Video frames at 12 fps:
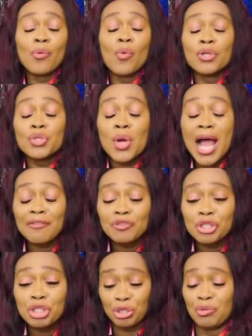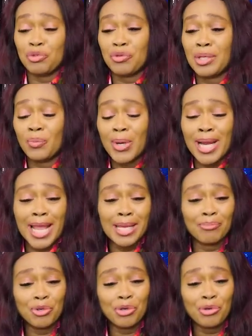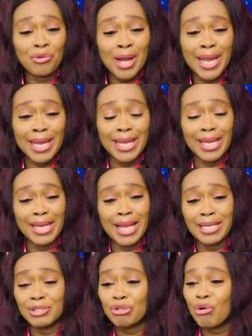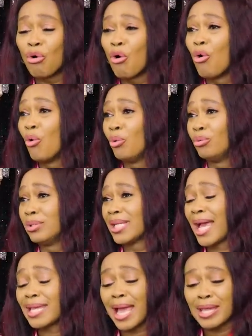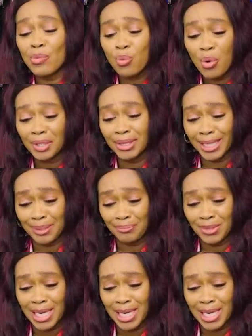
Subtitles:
don't want to have children when I am grey and old. I want them